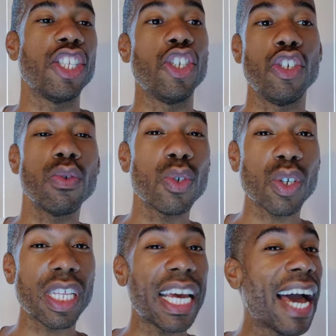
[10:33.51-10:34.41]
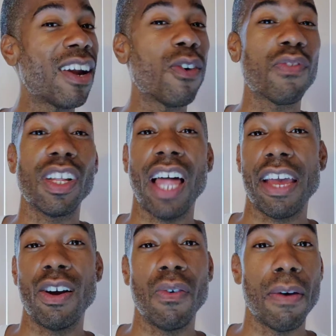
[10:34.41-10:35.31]
And usually I don't feel
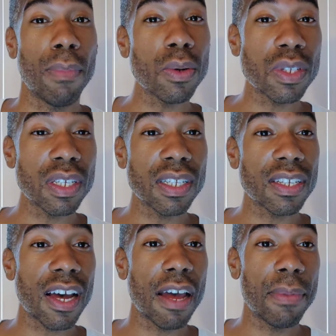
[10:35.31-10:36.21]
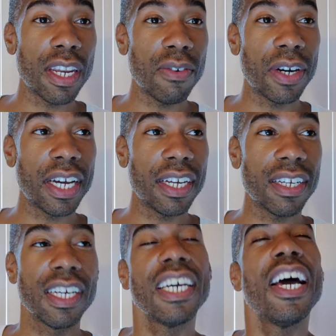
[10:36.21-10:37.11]
like going most of the time anyway.